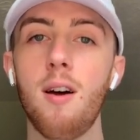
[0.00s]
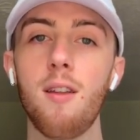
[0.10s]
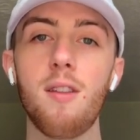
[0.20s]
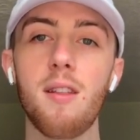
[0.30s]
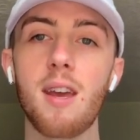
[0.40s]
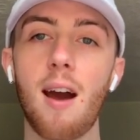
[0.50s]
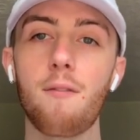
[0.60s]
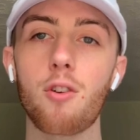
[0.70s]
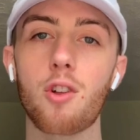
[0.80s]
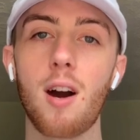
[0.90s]
than the
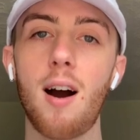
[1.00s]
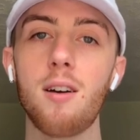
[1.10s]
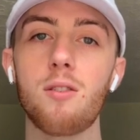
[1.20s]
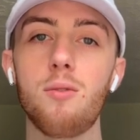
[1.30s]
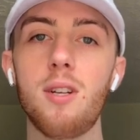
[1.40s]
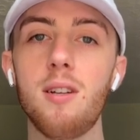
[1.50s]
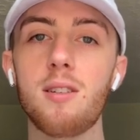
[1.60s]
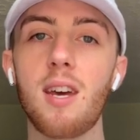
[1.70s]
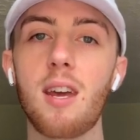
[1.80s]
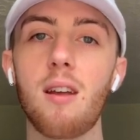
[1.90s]
average guys who
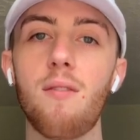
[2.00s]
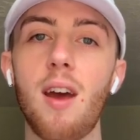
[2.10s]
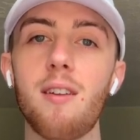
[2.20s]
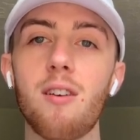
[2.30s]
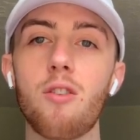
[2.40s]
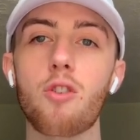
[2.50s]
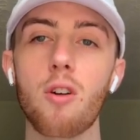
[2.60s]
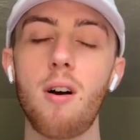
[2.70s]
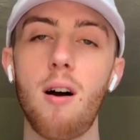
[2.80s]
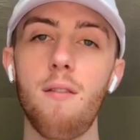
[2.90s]
didn't take advantage
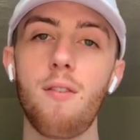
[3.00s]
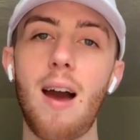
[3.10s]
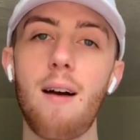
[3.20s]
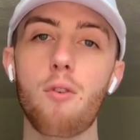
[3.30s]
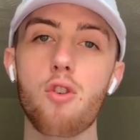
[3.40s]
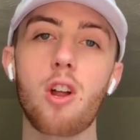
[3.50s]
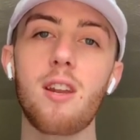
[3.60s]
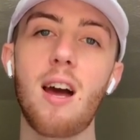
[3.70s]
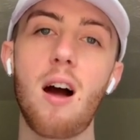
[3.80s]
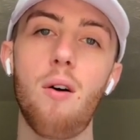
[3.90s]
of averaging
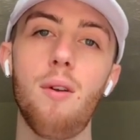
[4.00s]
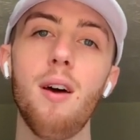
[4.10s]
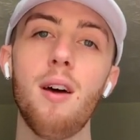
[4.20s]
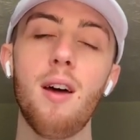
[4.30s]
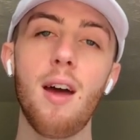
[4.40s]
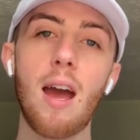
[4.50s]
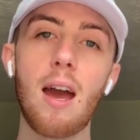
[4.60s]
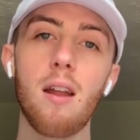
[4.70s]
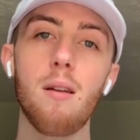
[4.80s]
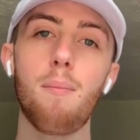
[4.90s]
down
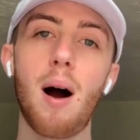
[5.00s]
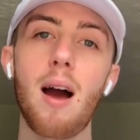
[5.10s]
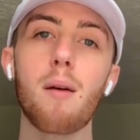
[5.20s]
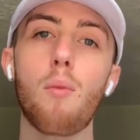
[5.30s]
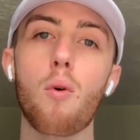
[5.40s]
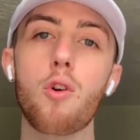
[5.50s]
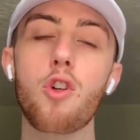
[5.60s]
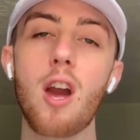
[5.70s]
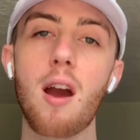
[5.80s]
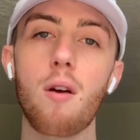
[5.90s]
and buying more
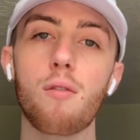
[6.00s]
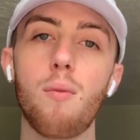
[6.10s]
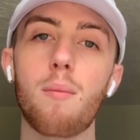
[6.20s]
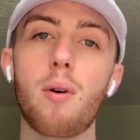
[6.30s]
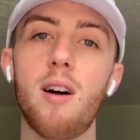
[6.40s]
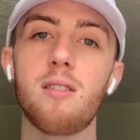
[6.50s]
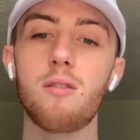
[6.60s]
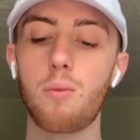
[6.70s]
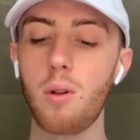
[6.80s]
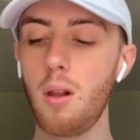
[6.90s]
shares when
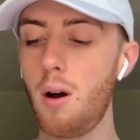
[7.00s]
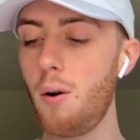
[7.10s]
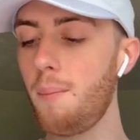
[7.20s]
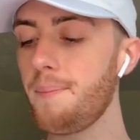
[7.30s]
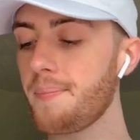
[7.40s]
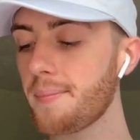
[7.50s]
prices were low.